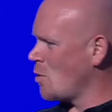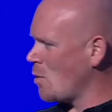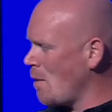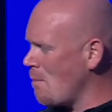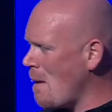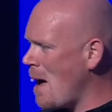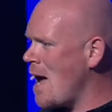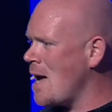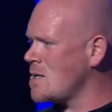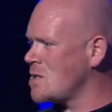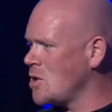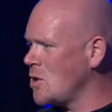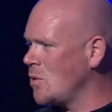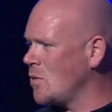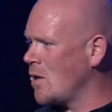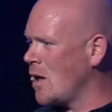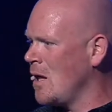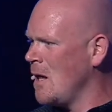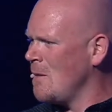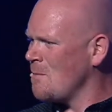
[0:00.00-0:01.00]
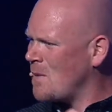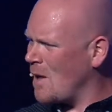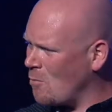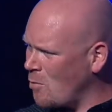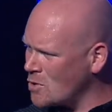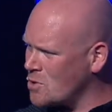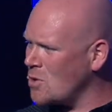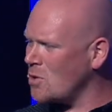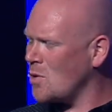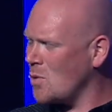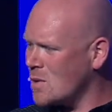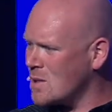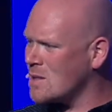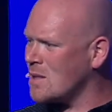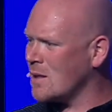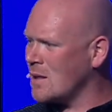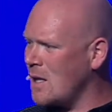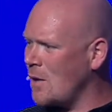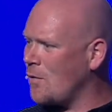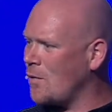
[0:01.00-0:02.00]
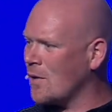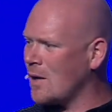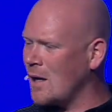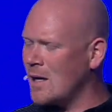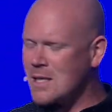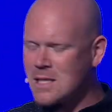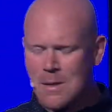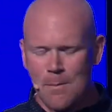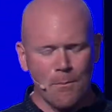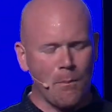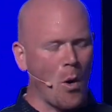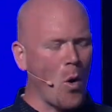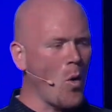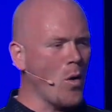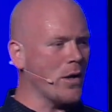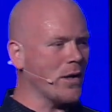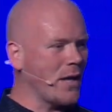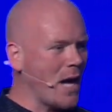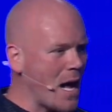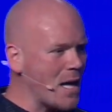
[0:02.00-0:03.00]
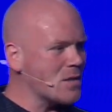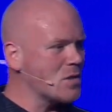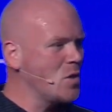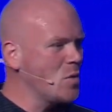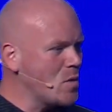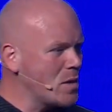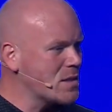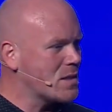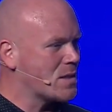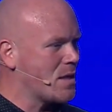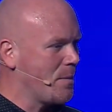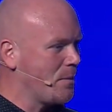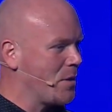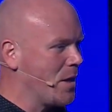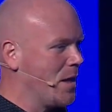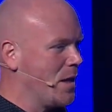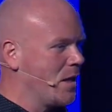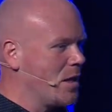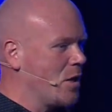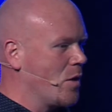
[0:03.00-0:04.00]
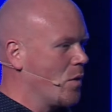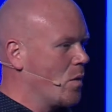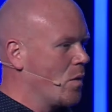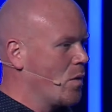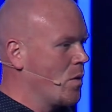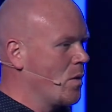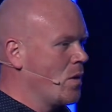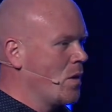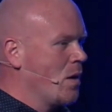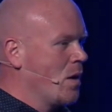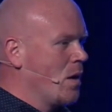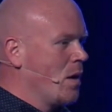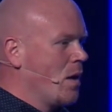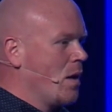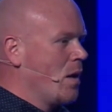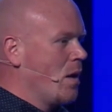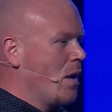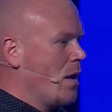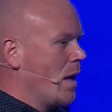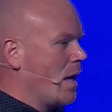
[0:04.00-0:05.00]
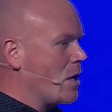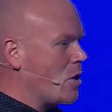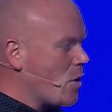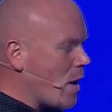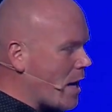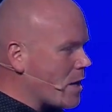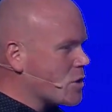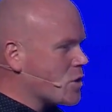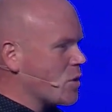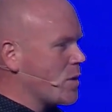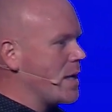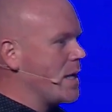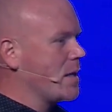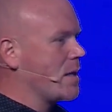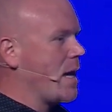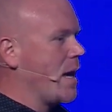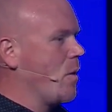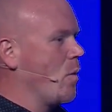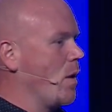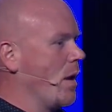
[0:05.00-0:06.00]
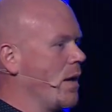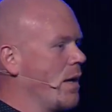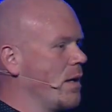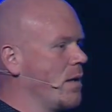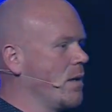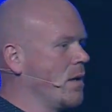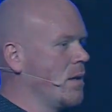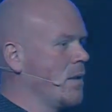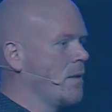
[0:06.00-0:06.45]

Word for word: remind you that, that what you're doing is significant. It's important. God's doing something in you. And you got to treat it that way.